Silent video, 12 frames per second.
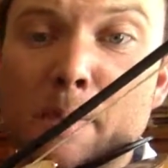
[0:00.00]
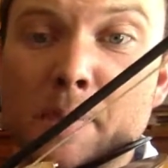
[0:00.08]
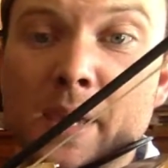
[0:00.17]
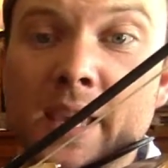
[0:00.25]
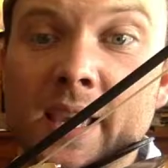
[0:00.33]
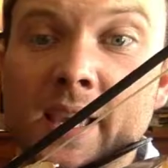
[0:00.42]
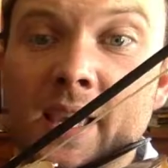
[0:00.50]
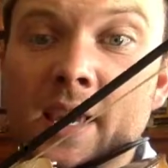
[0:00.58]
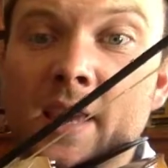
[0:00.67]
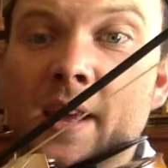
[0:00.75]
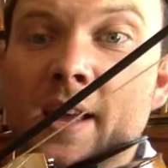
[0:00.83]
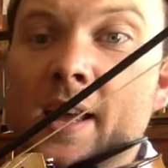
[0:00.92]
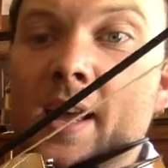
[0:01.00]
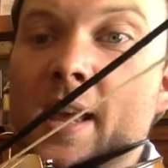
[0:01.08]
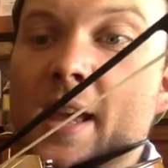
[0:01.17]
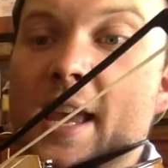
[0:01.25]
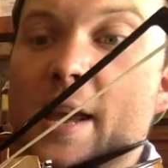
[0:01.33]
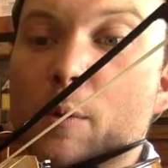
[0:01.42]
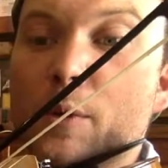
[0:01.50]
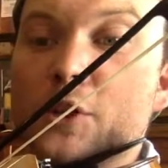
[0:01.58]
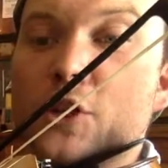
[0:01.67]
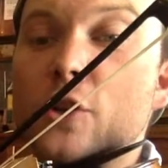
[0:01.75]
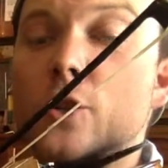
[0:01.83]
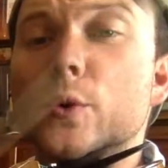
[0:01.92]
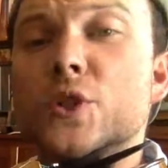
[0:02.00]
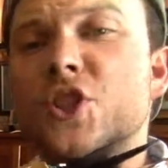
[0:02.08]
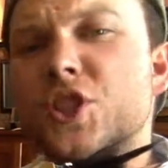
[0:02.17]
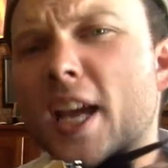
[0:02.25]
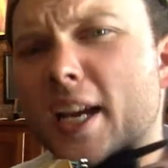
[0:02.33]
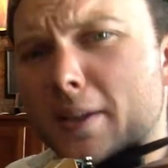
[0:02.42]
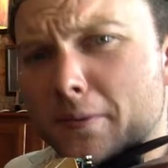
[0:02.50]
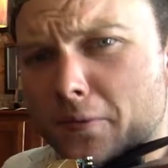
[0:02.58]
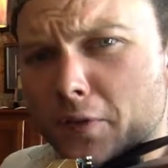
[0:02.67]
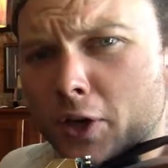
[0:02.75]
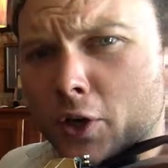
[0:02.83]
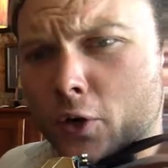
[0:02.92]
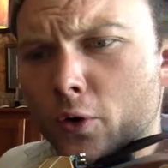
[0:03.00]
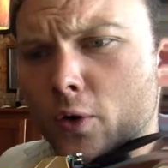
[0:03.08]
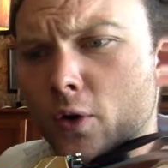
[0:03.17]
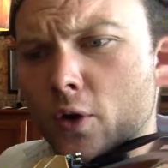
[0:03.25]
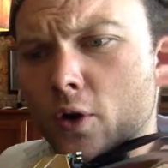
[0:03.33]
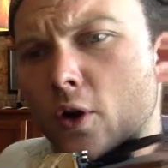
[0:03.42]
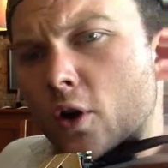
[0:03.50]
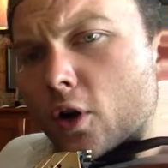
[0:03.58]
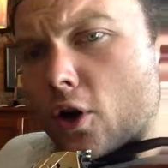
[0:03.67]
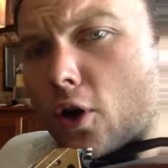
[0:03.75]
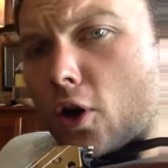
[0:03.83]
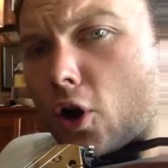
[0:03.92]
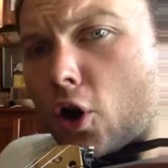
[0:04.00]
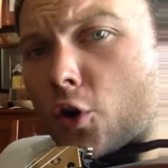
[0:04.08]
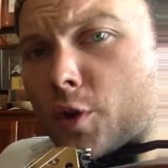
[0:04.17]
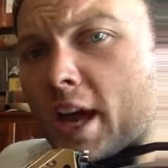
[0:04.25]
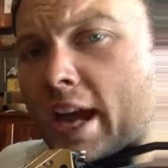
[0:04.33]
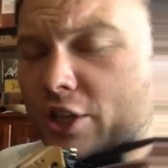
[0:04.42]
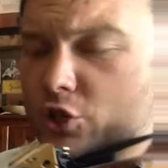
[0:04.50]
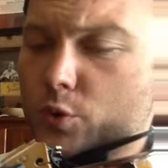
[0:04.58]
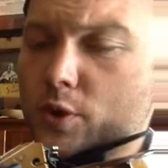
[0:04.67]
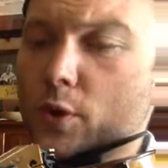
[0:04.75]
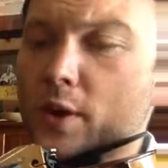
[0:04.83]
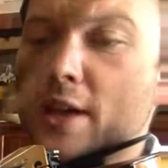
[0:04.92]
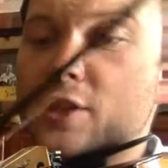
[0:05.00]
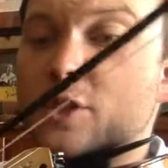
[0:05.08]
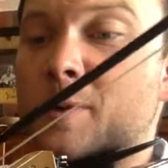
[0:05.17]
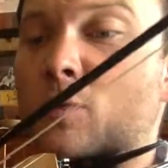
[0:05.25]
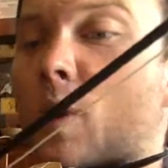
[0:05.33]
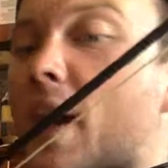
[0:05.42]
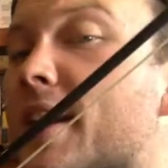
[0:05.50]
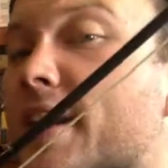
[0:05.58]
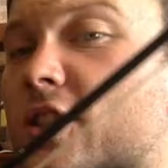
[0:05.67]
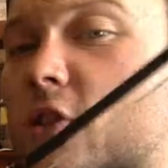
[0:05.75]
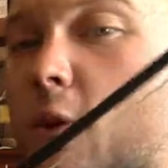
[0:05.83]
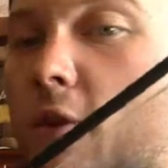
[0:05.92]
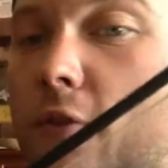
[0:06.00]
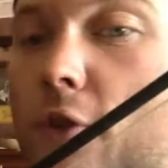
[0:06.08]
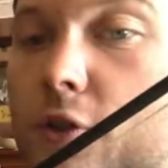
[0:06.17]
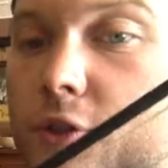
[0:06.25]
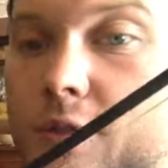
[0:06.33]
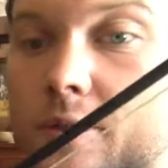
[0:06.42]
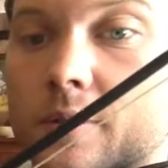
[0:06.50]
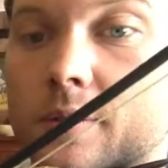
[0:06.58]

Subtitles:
B, and we're going to go to a second finger on the A string, okay? It's going to be right next to our first.